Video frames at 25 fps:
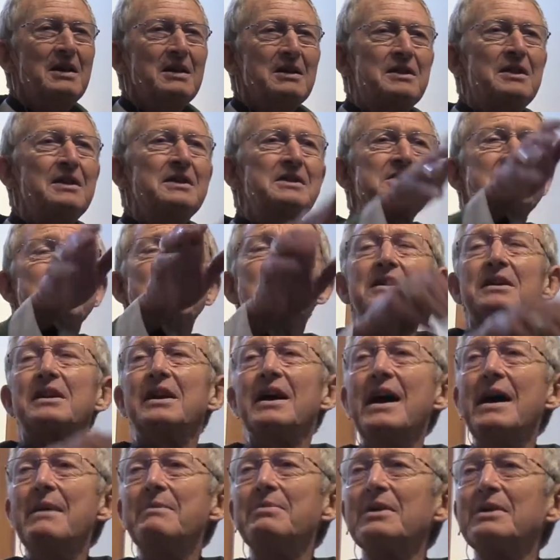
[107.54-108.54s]
Things get
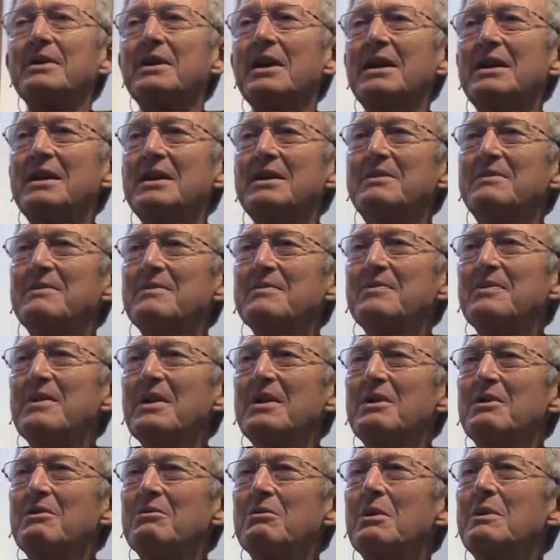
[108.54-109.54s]
complicated
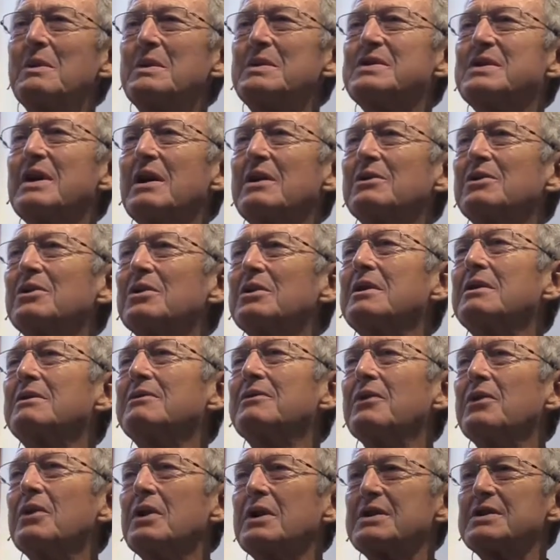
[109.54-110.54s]
when we start looking
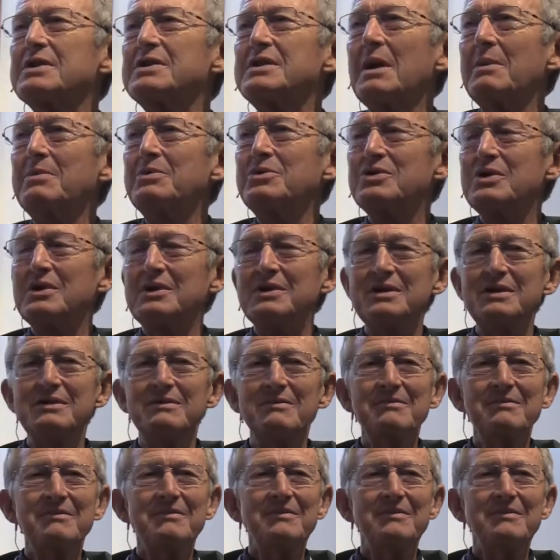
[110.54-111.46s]
for exceptions.